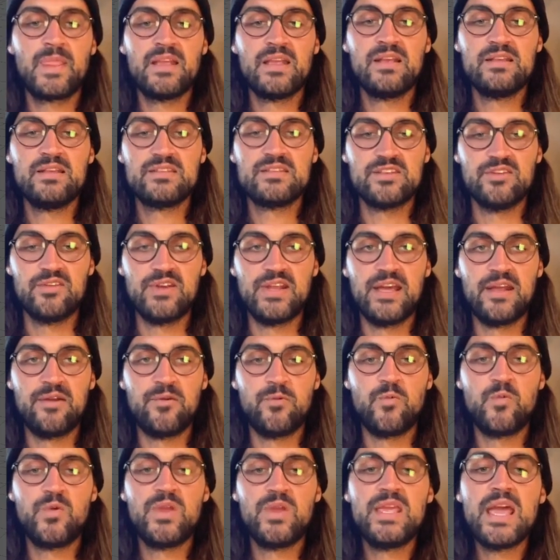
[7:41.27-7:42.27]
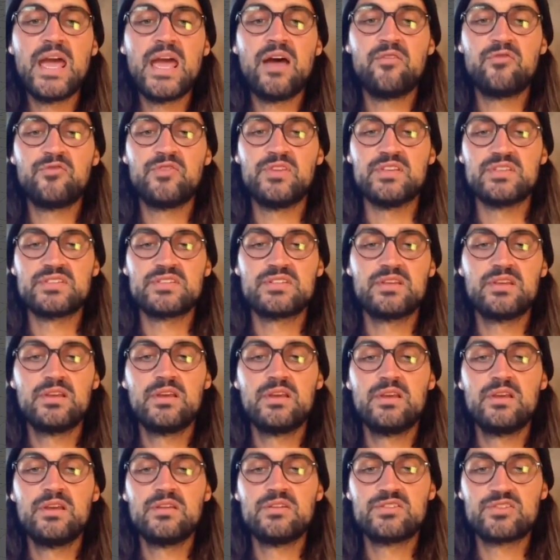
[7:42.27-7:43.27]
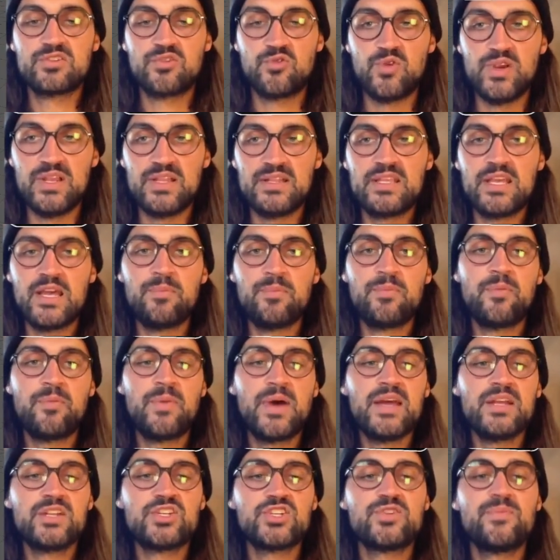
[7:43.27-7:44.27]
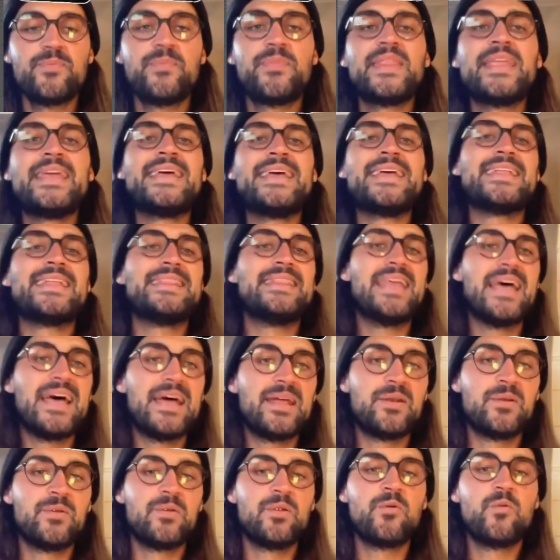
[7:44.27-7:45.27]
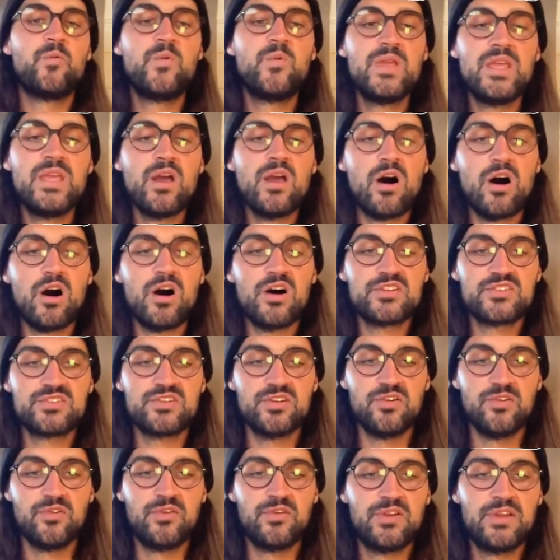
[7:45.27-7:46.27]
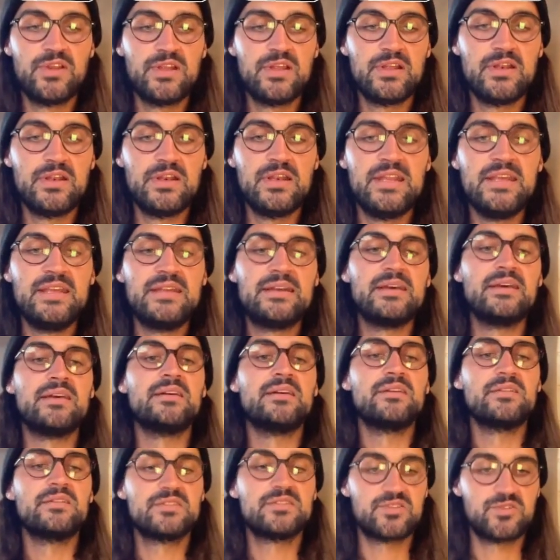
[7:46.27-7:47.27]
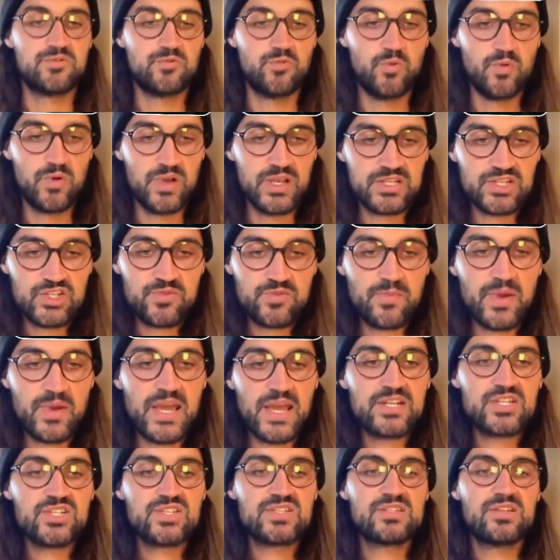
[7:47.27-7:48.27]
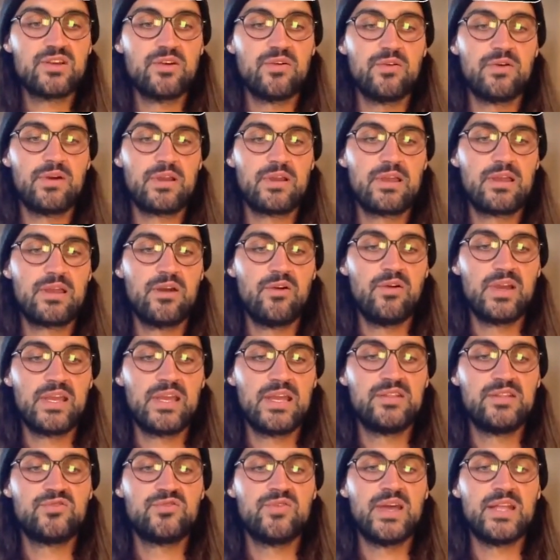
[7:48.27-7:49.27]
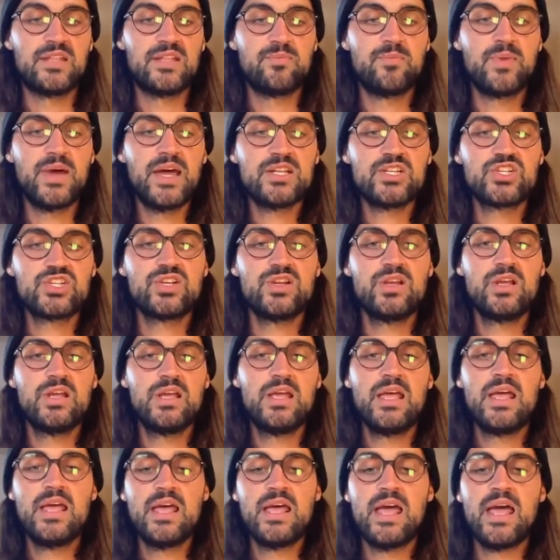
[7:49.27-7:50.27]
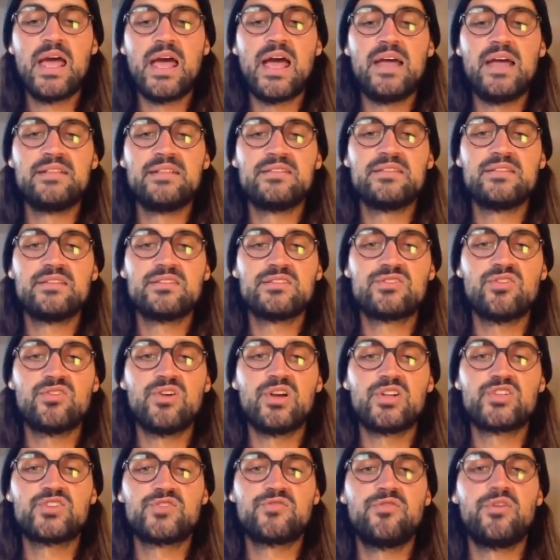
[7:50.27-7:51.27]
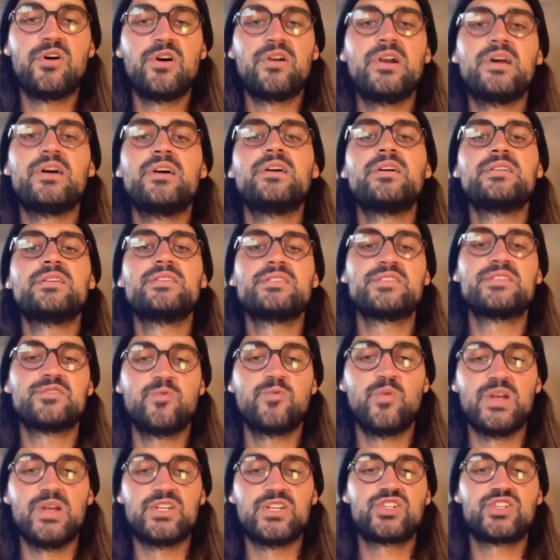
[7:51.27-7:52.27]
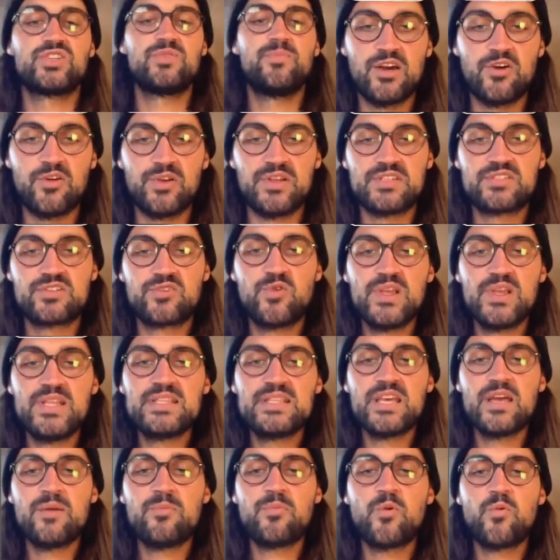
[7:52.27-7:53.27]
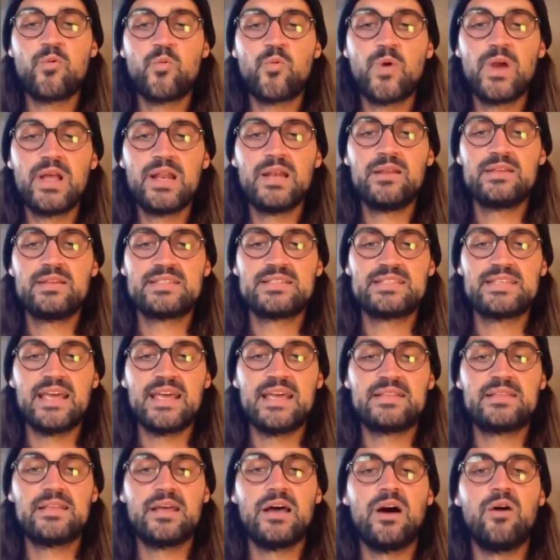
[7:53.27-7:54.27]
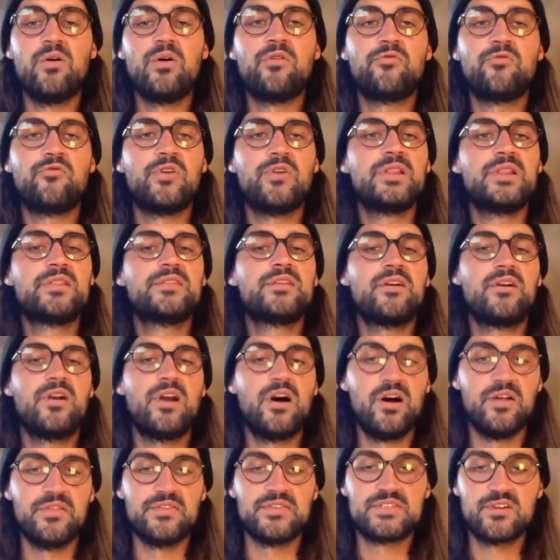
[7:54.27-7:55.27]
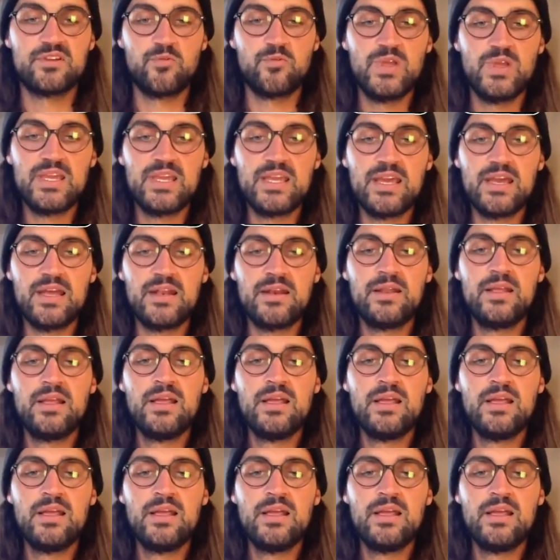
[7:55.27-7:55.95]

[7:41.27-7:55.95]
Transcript: So then we have this screen tap patch. Then we also need a switch patch. So go again to add patch and search for a switch. The screen tap will set our filter on. So we can